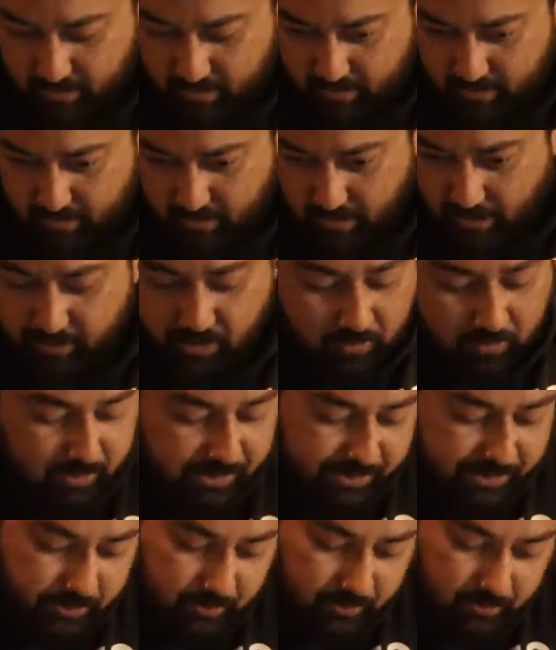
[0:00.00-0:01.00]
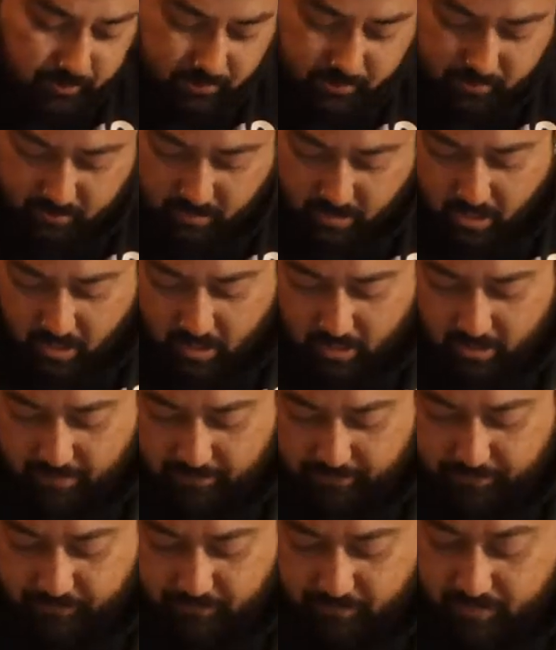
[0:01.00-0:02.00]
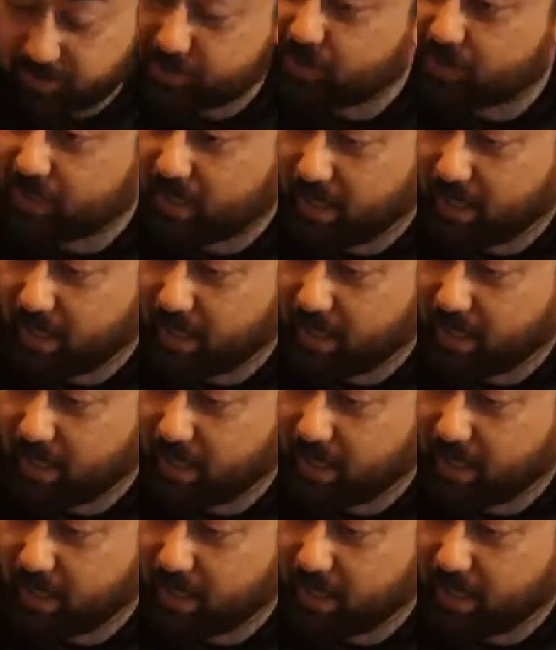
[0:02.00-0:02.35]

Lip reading: I don't miss schools. So yeah,